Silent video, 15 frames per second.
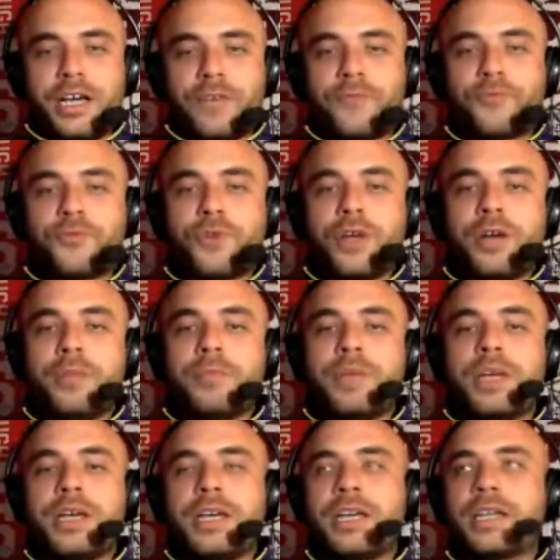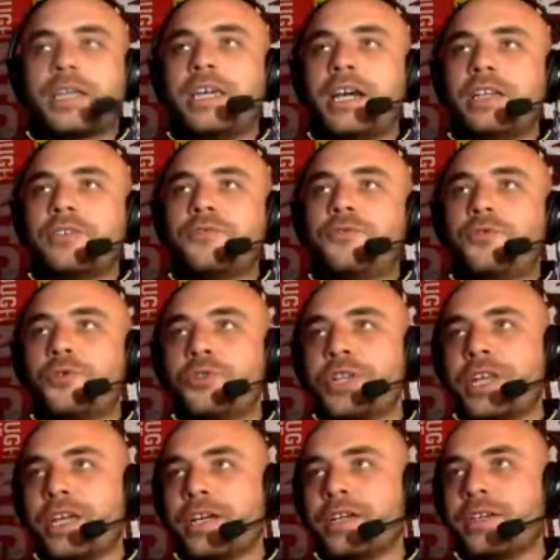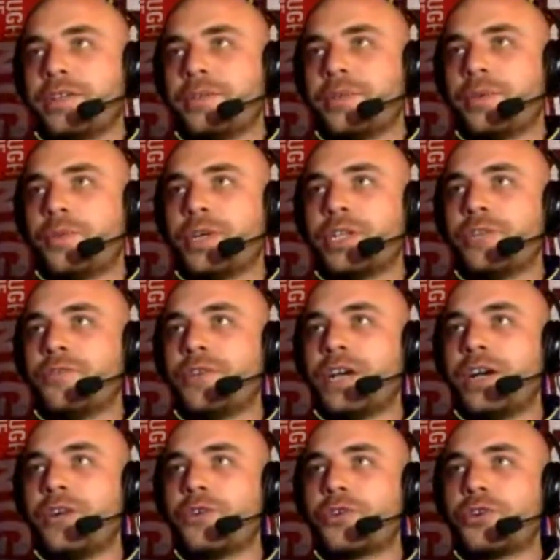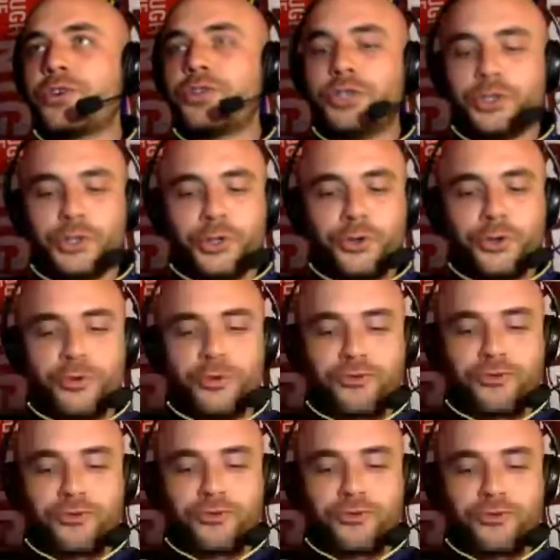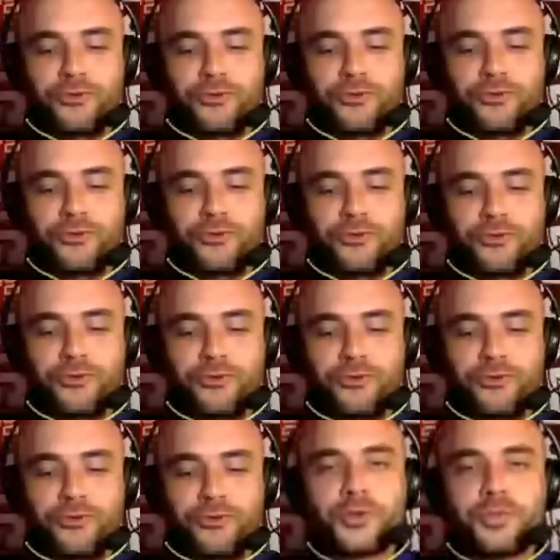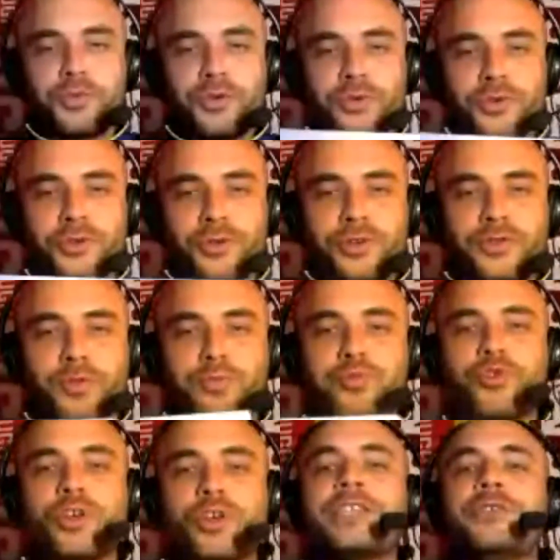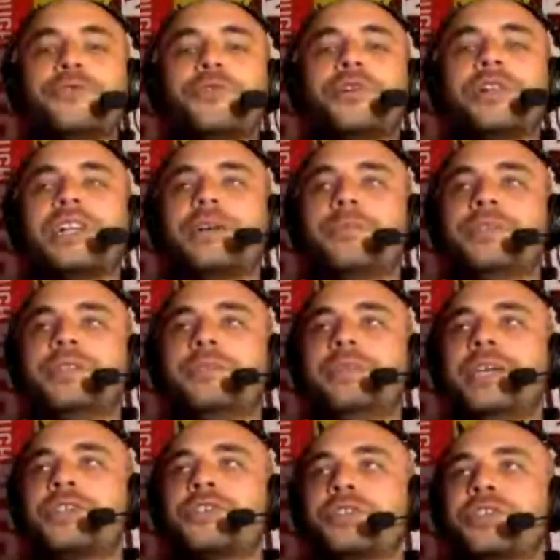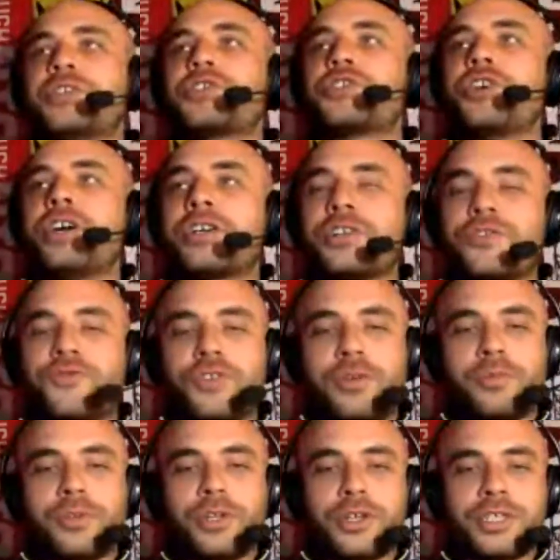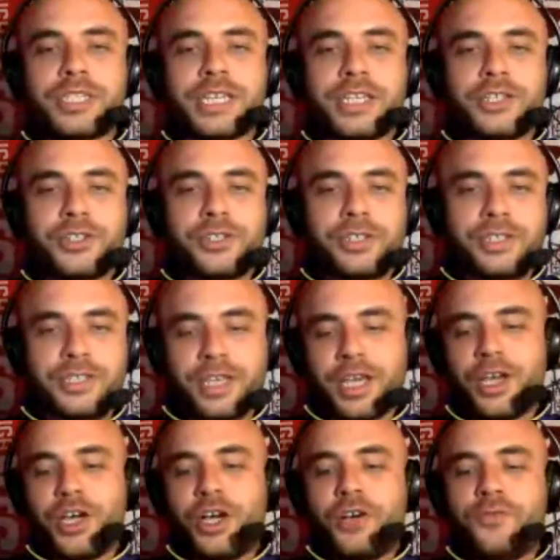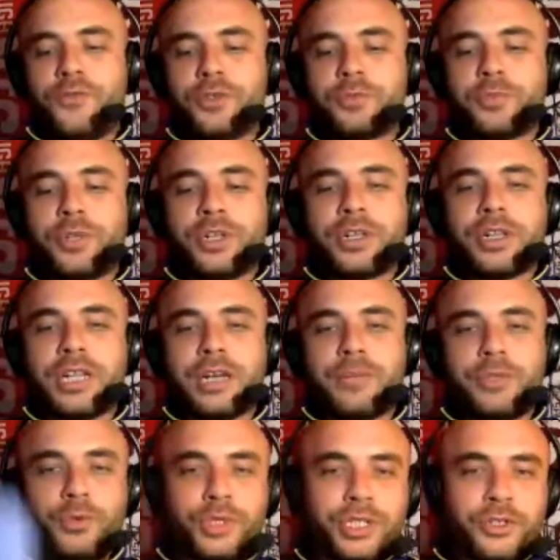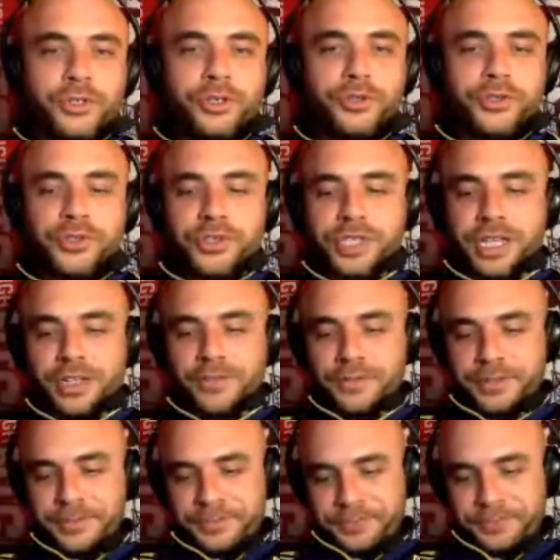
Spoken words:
from California, one of our new friends and a new supporter of a brand new club in Major League Soccer from Los Angeles Football Club. Do you want to introduce yourself?